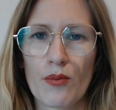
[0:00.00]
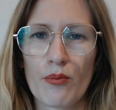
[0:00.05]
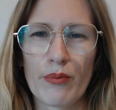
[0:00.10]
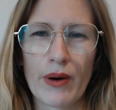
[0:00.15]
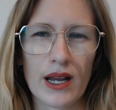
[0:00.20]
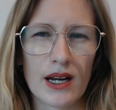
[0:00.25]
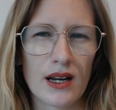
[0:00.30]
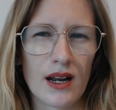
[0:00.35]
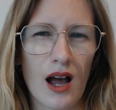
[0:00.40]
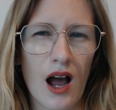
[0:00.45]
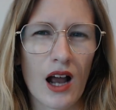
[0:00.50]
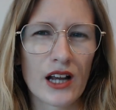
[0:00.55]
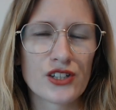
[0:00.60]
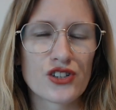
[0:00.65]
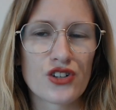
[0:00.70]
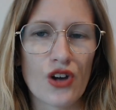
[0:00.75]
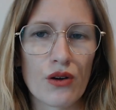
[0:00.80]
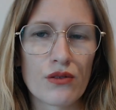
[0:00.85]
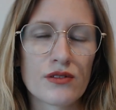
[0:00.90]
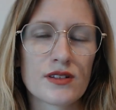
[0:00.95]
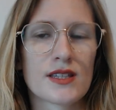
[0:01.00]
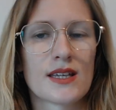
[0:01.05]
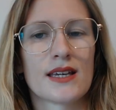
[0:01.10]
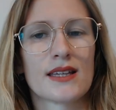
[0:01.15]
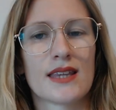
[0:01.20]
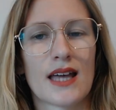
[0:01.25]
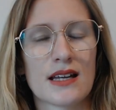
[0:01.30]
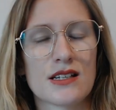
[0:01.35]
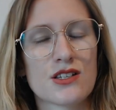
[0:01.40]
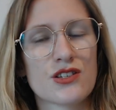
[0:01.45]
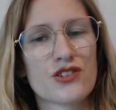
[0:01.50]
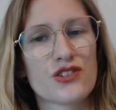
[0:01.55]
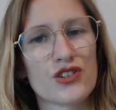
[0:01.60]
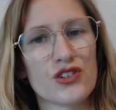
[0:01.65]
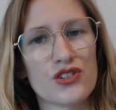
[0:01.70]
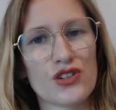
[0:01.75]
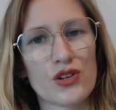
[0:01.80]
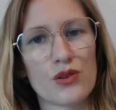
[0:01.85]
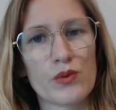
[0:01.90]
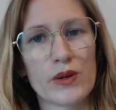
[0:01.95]
But I don't think that's to
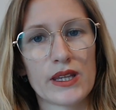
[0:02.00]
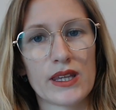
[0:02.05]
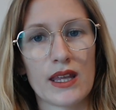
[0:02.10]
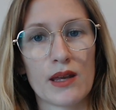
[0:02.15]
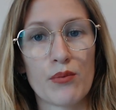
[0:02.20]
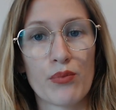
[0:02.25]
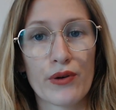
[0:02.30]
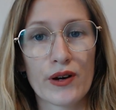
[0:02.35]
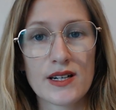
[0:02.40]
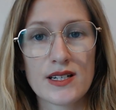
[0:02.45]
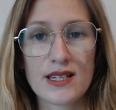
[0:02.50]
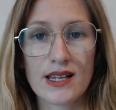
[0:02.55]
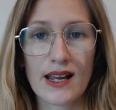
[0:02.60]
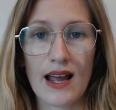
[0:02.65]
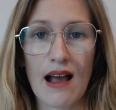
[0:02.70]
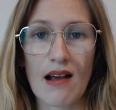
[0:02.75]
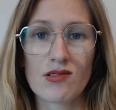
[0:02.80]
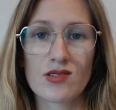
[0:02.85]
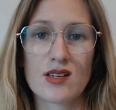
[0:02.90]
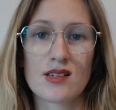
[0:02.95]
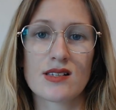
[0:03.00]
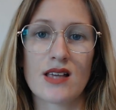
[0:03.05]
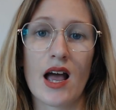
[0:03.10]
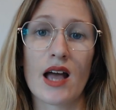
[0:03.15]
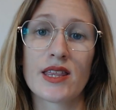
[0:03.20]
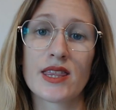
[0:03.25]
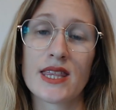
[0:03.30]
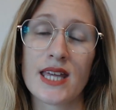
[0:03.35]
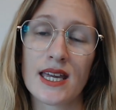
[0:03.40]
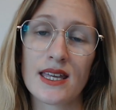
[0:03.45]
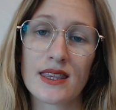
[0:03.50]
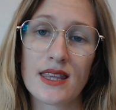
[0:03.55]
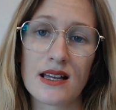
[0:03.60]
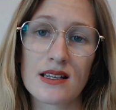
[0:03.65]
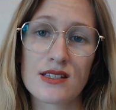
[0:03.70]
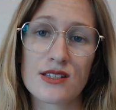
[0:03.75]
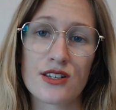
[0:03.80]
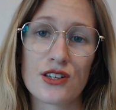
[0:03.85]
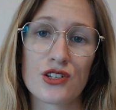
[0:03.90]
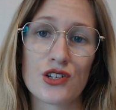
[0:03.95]
do with the printing houses. I think
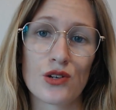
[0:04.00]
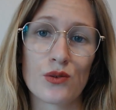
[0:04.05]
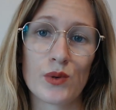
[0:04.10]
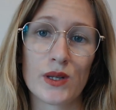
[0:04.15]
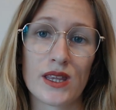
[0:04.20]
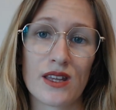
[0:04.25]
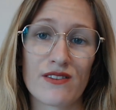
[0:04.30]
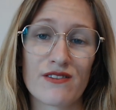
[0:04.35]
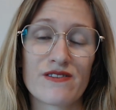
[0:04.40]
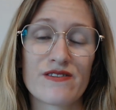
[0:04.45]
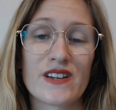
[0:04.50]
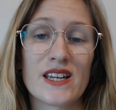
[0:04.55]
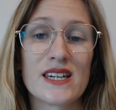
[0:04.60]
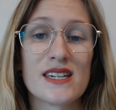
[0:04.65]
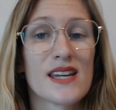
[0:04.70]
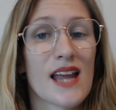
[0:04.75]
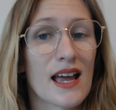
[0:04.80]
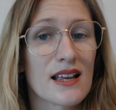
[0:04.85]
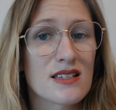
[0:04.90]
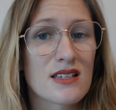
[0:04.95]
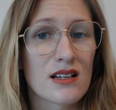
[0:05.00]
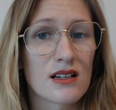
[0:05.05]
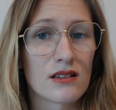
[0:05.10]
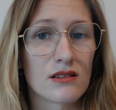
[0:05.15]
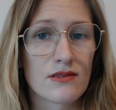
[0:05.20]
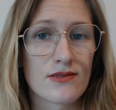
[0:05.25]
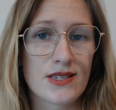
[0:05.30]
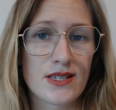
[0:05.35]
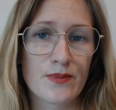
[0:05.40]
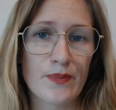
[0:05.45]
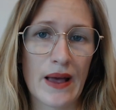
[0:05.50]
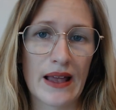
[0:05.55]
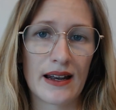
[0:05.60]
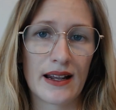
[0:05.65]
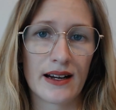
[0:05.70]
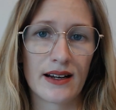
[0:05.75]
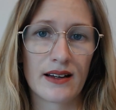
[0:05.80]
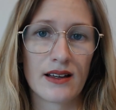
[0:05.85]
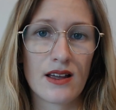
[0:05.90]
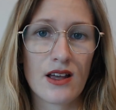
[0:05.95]
that's to do with the phonetical
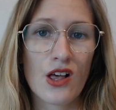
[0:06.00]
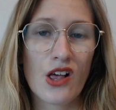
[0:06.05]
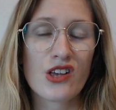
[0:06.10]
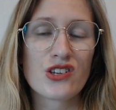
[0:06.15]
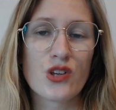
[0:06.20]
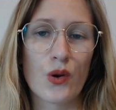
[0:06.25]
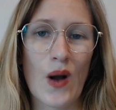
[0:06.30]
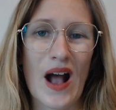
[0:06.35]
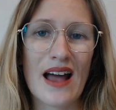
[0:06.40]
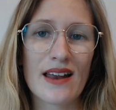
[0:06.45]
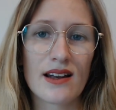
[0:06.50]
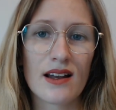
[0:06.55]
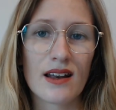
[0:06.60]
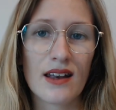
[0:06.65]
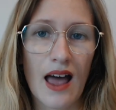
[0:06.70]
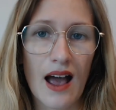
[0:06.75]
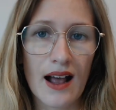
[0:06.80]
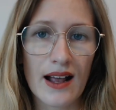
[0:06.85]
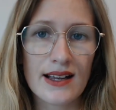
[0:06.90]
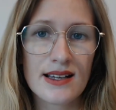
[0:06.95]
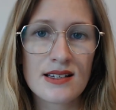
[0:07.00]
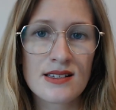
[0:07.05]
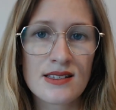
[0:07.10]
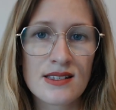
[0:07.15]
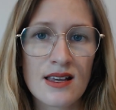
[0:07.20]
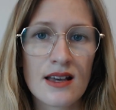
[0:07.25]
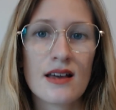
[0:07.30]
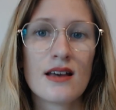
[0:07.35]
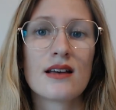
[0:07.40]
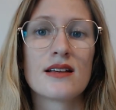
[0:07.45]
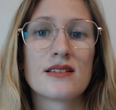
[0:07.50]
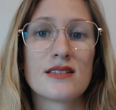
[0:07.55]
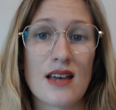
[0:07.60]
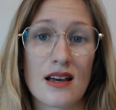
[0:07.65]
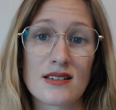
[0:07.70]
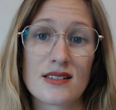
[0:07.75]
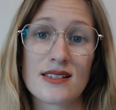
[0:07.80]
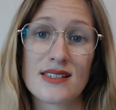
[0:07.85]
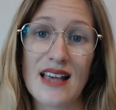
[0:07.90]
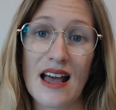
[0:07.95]
spelling. So analyze
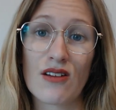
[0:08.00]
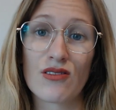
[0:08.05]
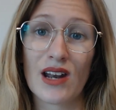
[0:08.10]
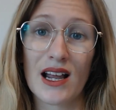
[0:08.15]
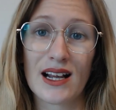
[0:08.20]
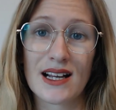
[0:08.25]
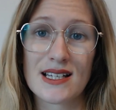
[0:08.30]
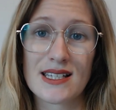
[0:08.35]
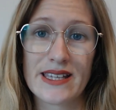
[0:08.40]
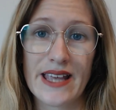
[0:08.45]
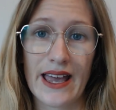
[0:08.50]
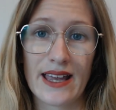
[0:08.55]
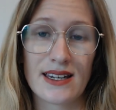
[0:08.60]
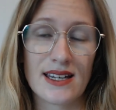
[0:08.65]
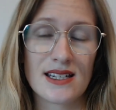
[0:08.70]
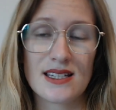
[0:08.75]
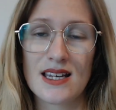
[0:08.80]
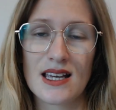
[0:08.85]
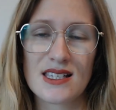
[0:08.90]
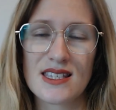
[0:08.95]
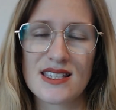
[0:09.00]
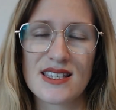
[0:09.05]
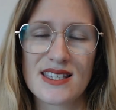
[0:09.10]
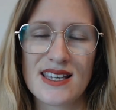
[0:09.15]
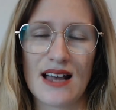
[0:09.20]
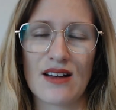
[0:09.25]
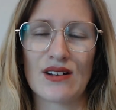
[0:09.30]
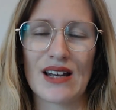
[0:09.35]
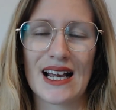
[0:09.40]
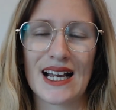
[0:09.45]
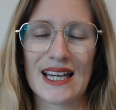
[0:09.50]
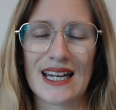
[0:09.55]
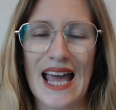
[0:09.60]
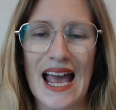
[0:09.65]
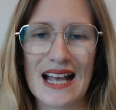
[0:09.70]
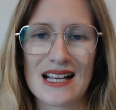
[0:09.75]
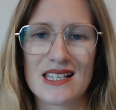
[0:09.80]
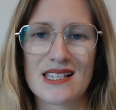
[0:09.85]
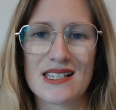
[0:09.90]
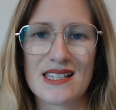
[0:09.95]
does sound like a Z. It doesn't sound like an
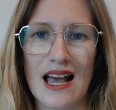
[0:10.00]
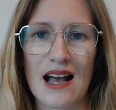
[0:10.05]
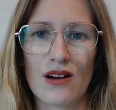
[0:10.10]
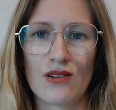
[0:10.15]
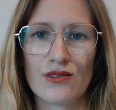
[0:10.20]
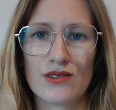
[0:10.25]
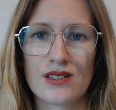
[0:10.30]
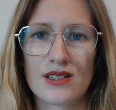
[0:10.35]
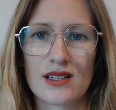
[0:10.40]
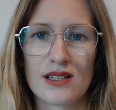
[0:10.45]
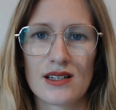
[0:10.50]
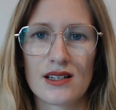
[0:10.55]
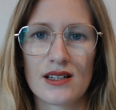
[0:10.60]
S sound.